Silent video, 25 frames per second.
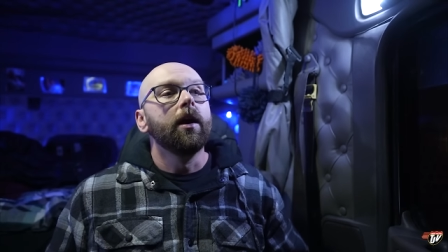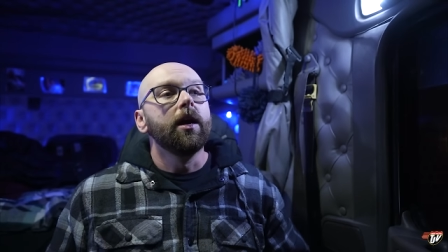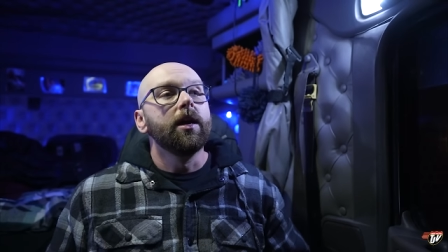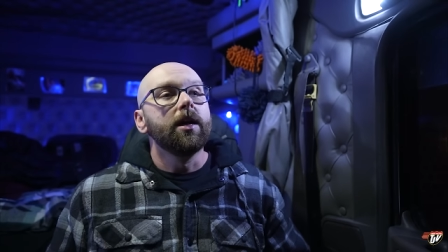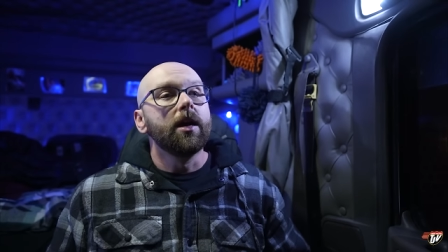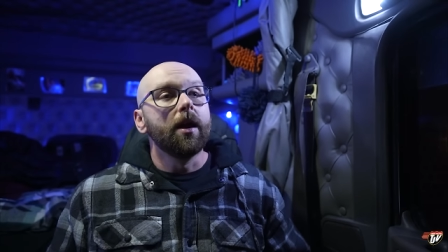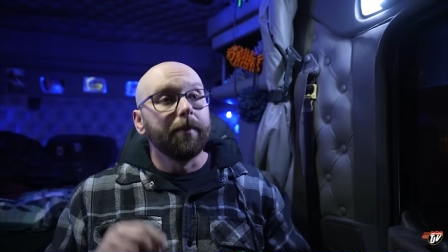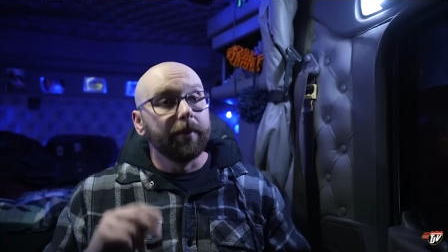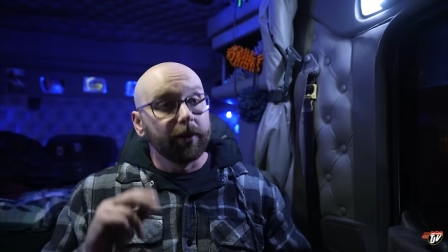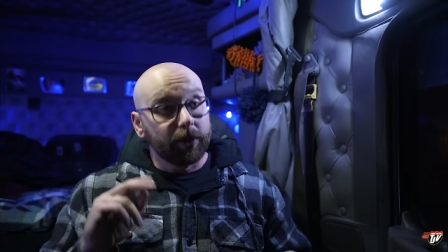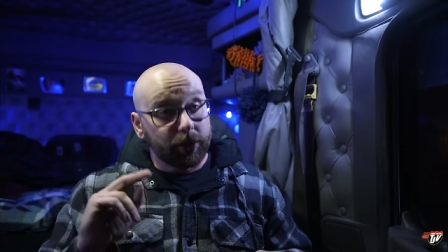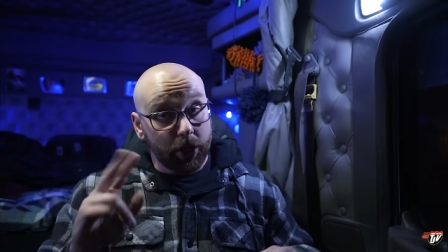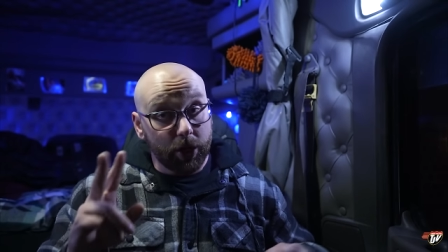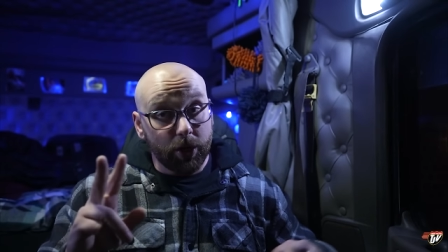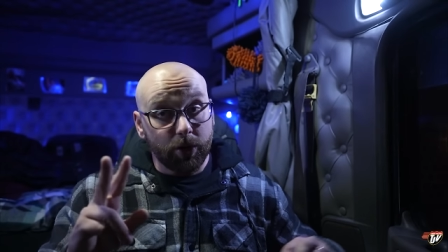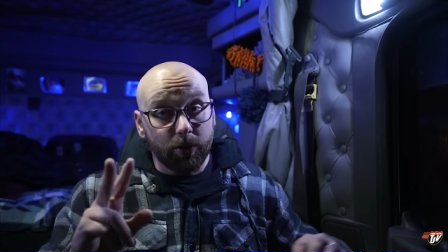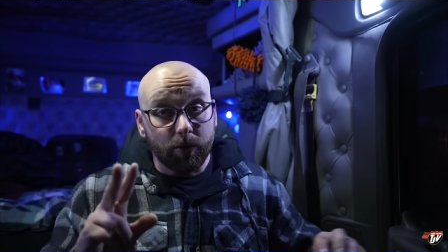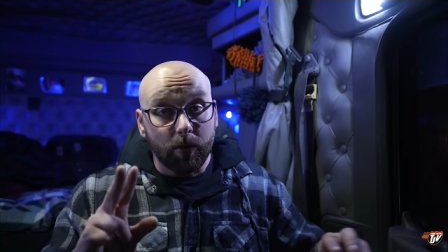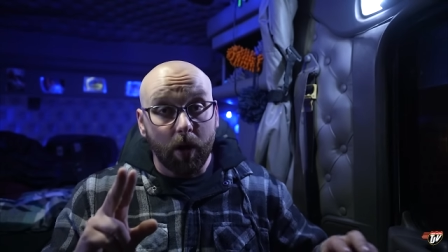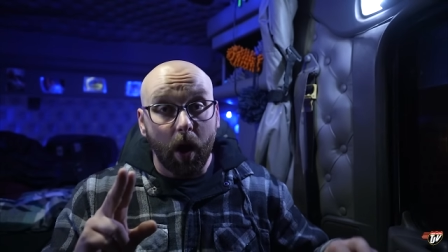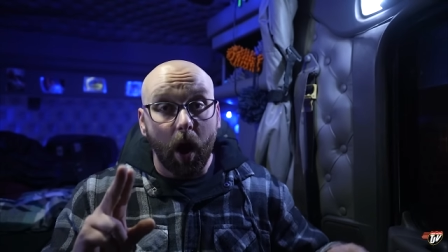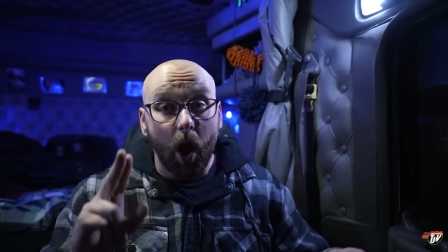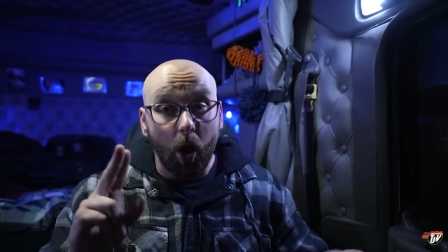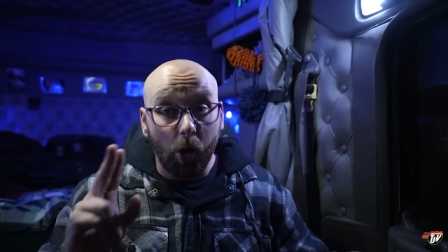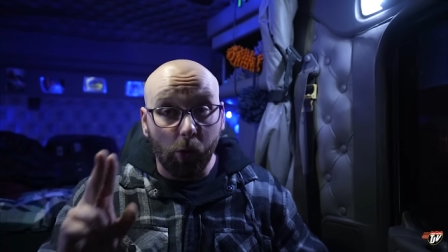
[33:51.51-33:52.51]
Number
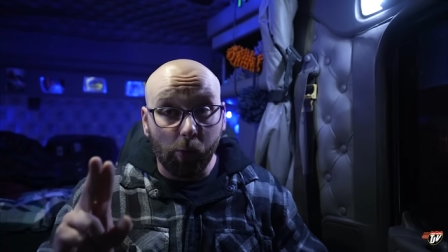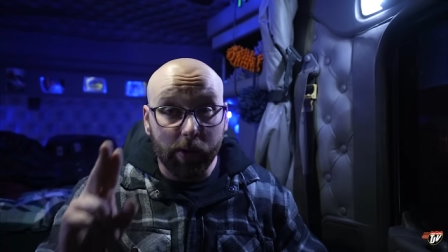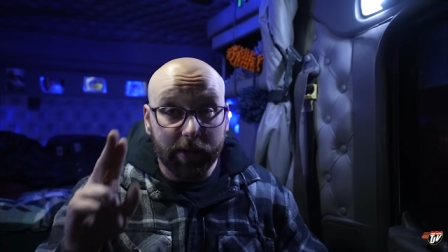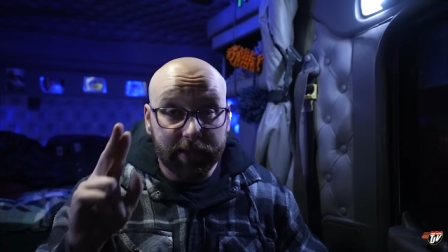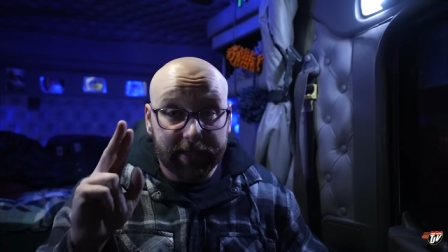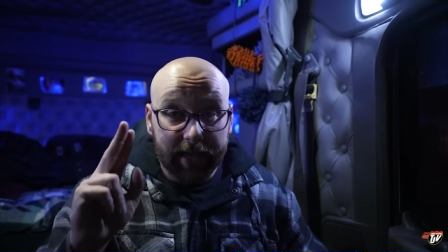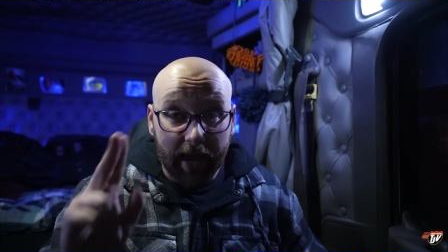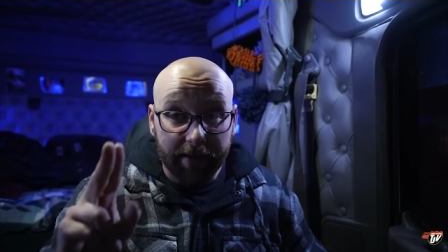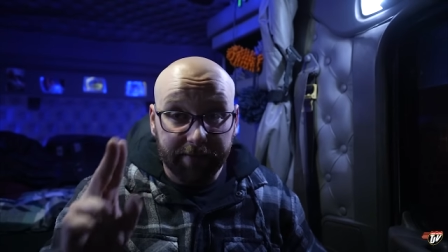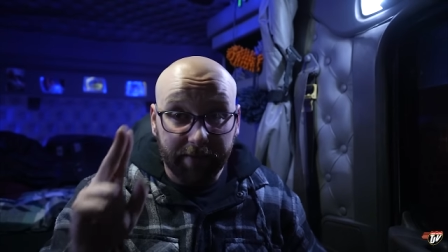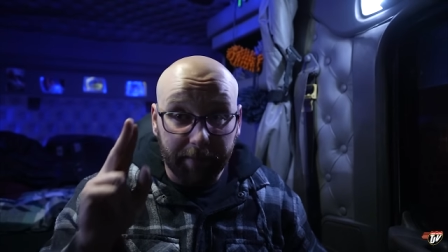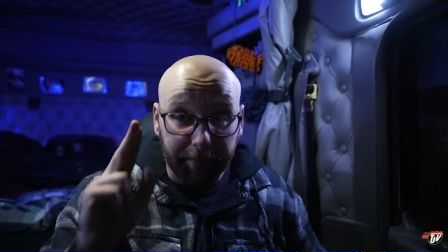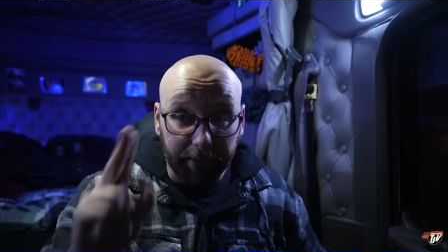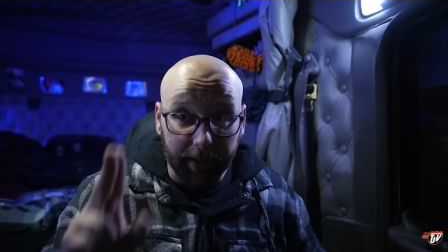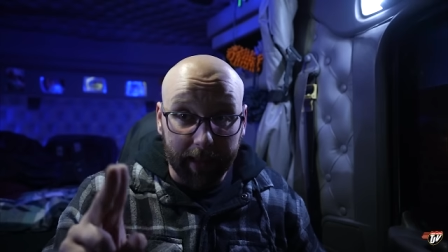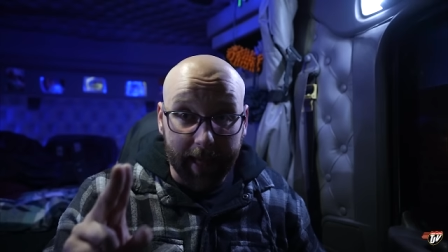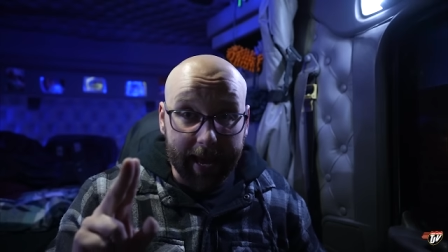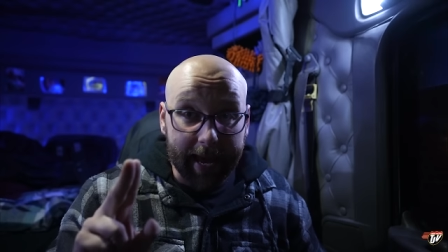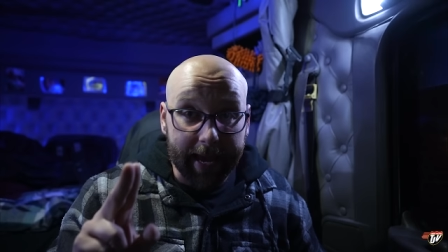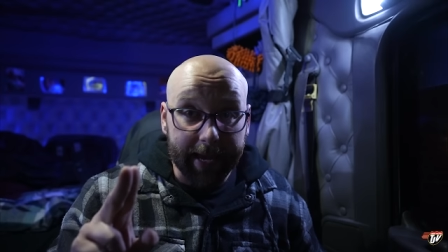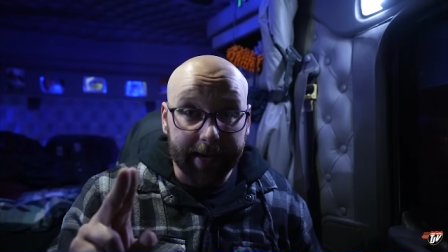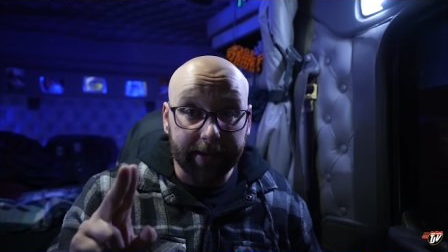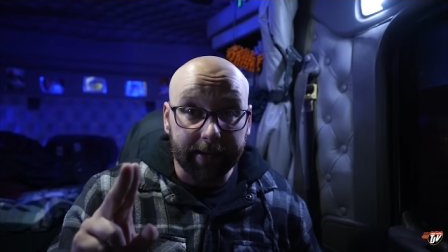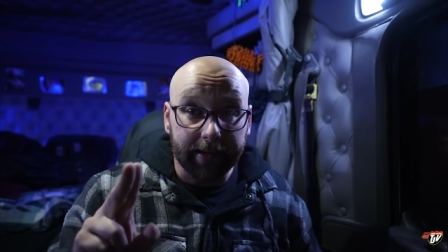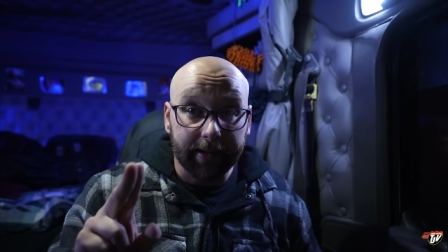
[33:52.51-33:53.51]
two, always have a
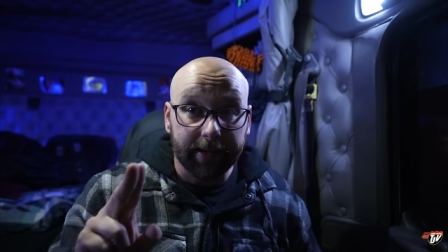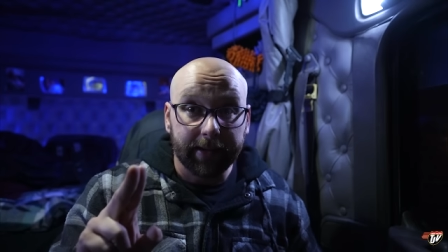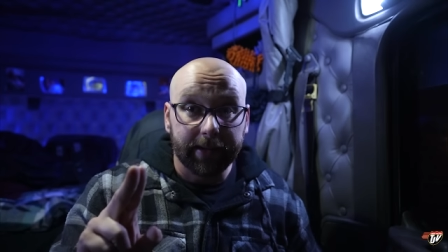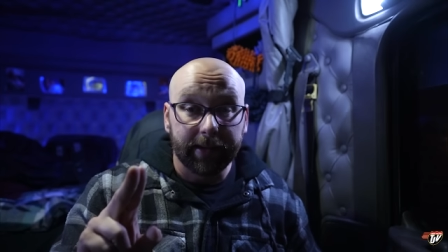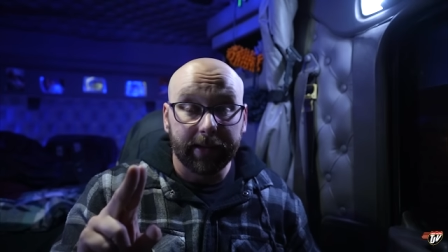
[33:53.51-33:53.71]
plan.